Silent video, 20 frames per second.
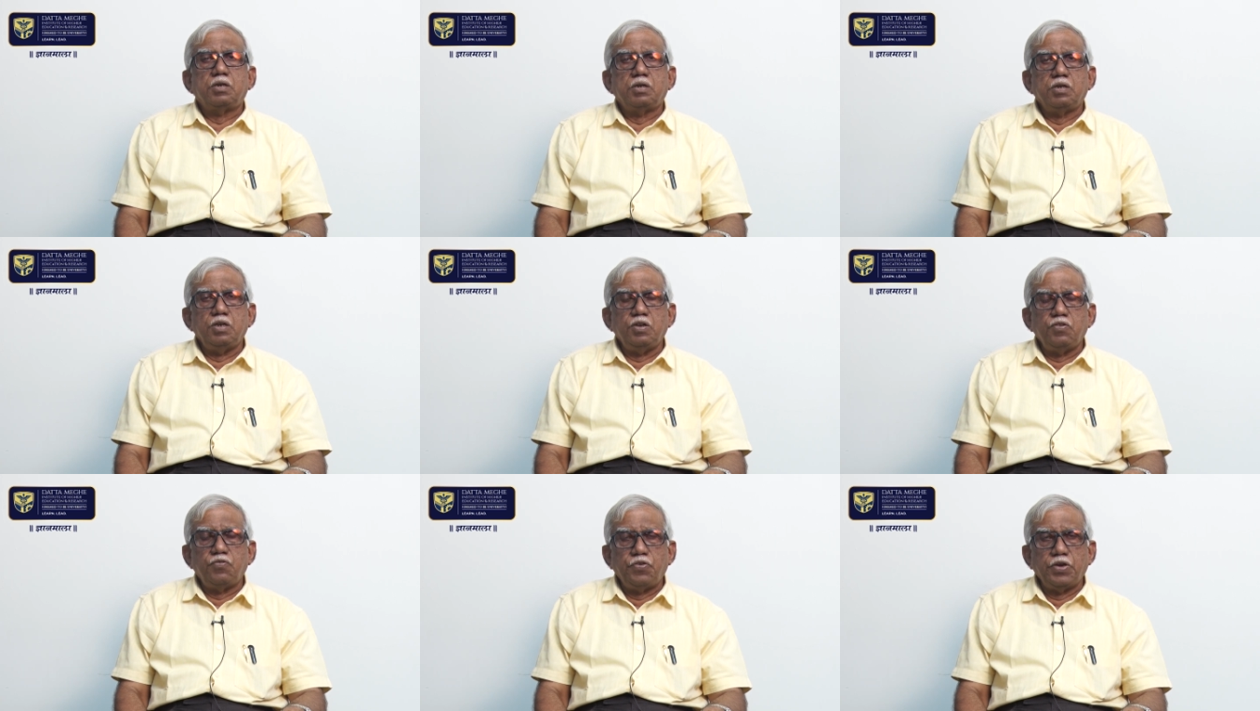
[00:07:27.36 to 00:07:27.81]

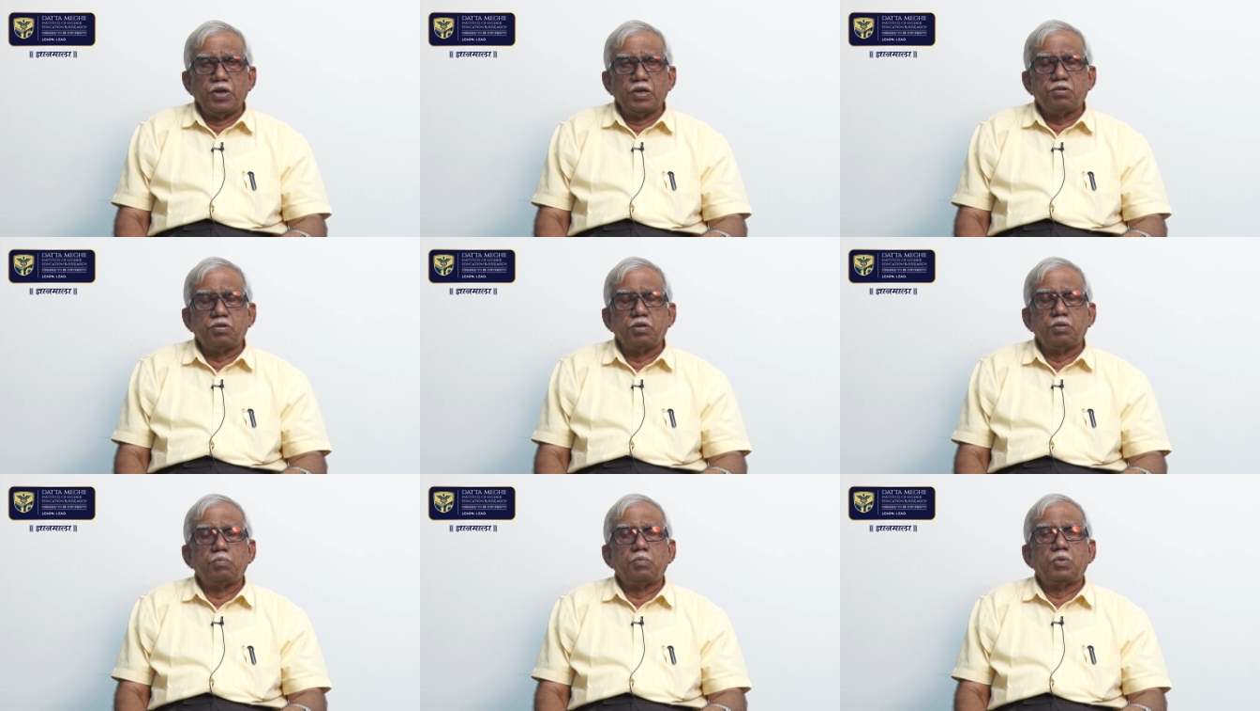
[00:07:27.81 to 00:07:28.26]

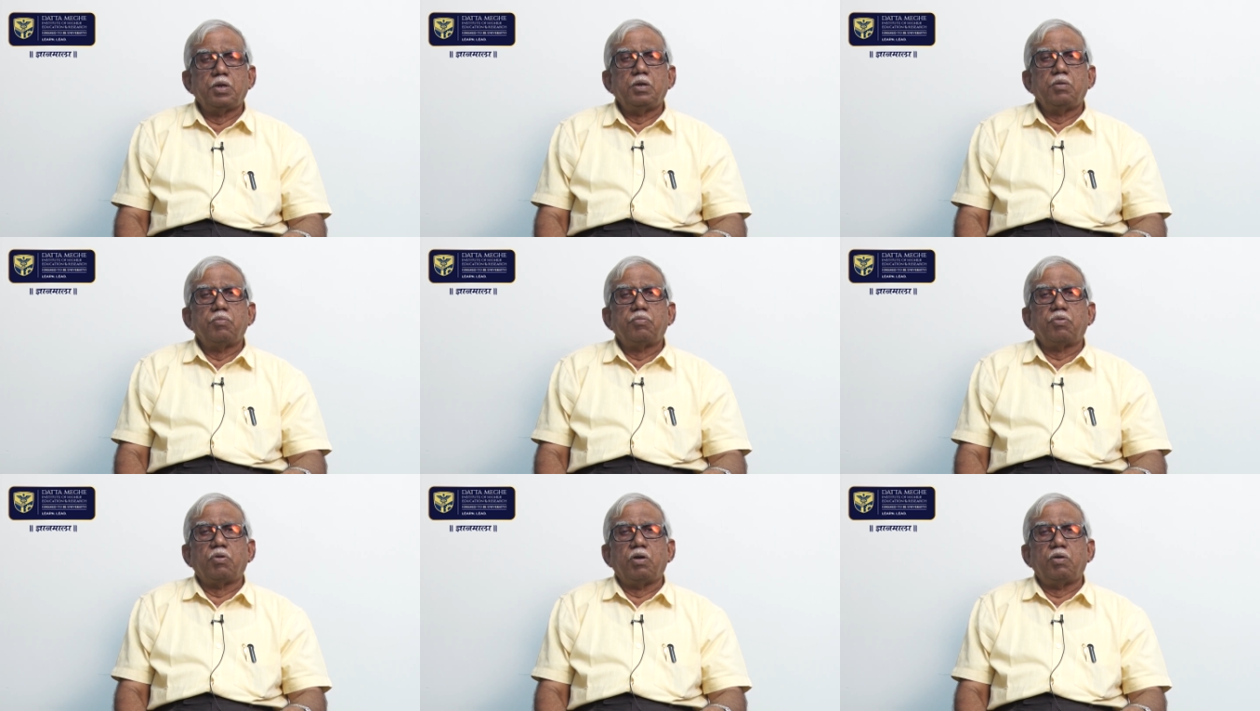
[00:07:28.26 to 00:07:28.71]
infection
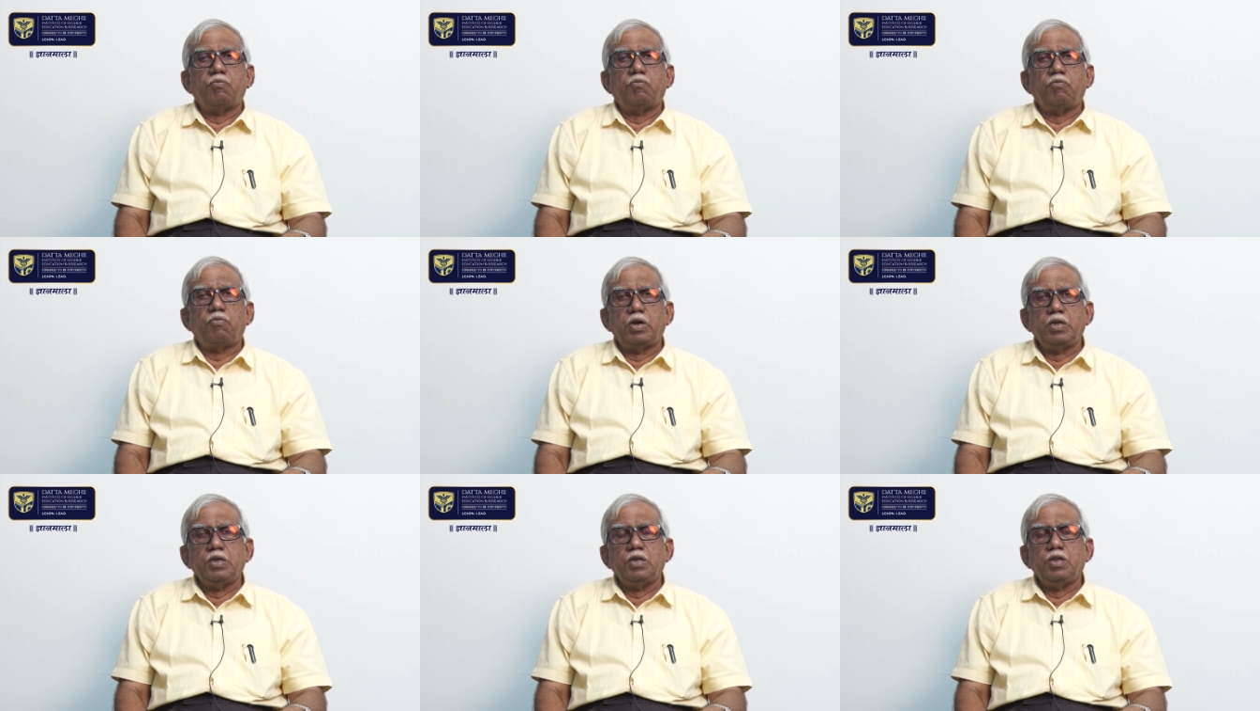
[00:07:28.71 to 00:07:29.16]
from
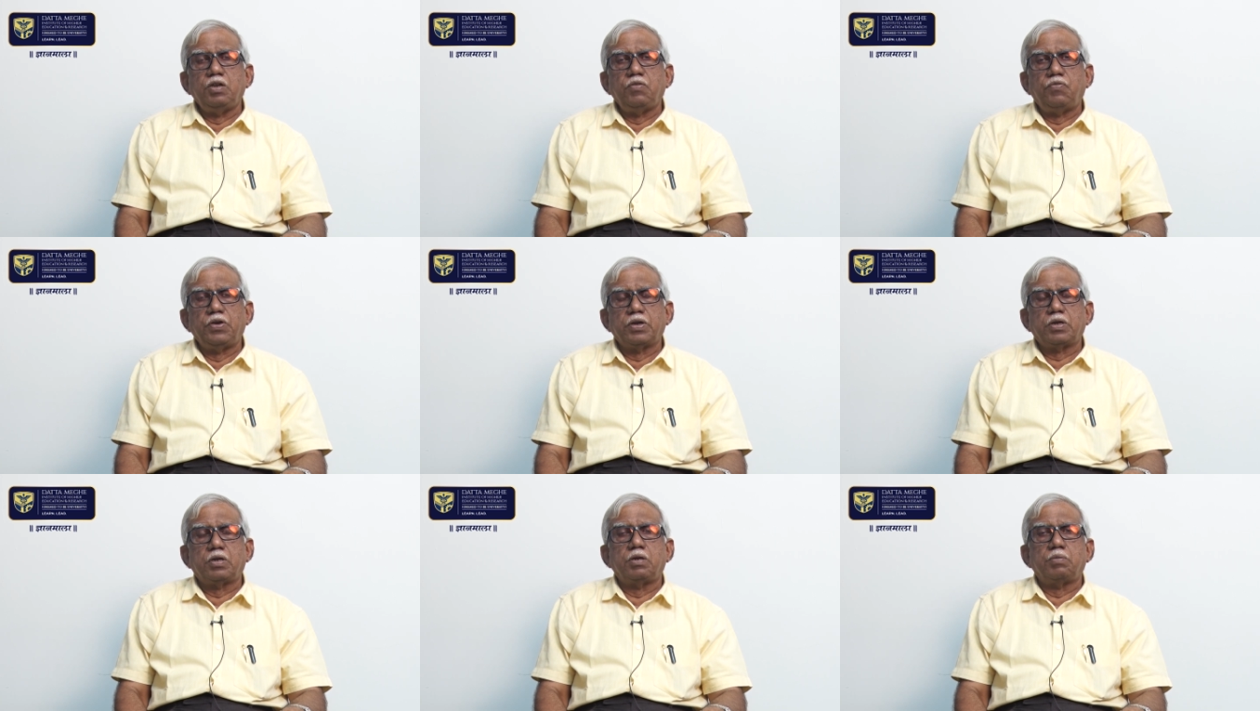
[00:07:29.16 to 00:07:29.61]
one
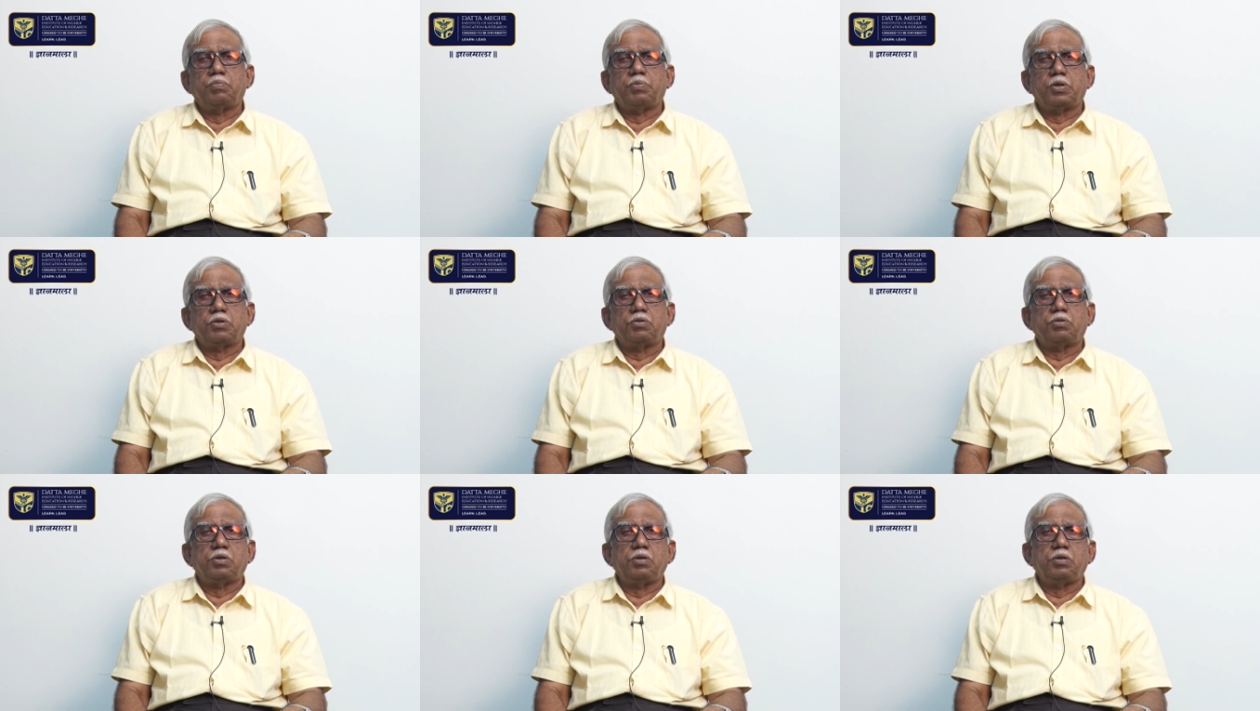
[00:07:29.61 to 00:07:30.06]
infected
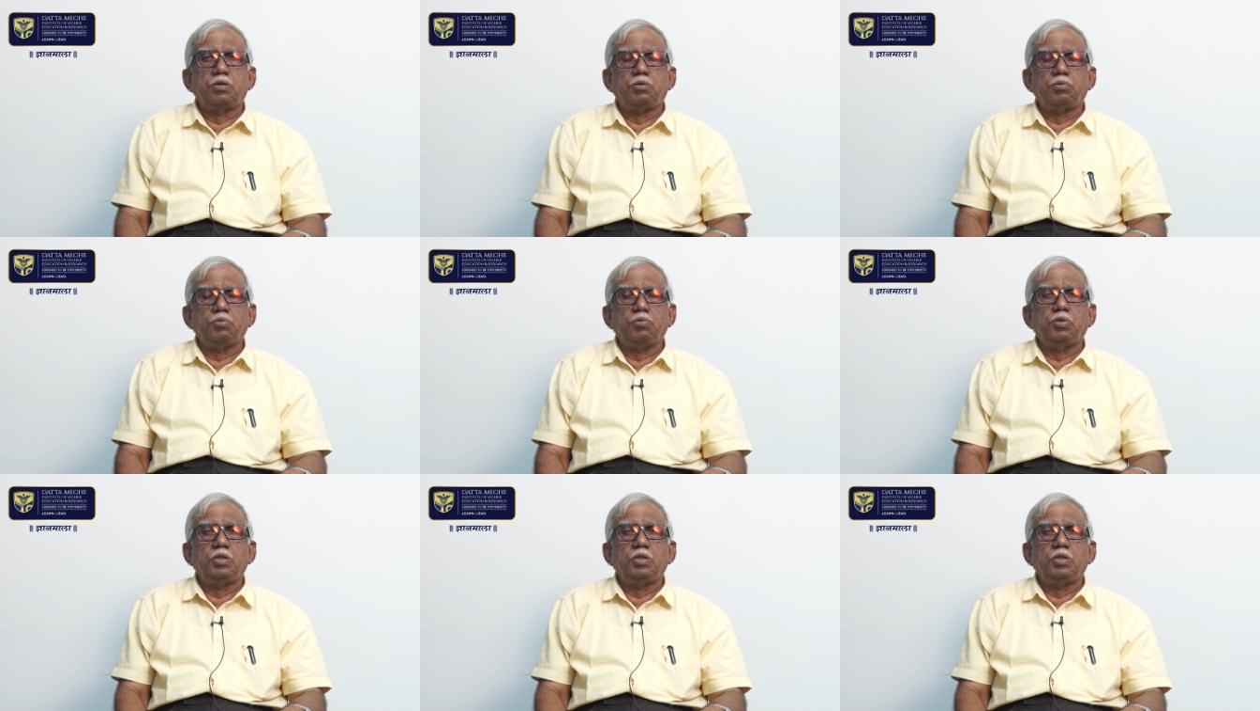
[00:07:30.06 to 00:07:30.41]
person to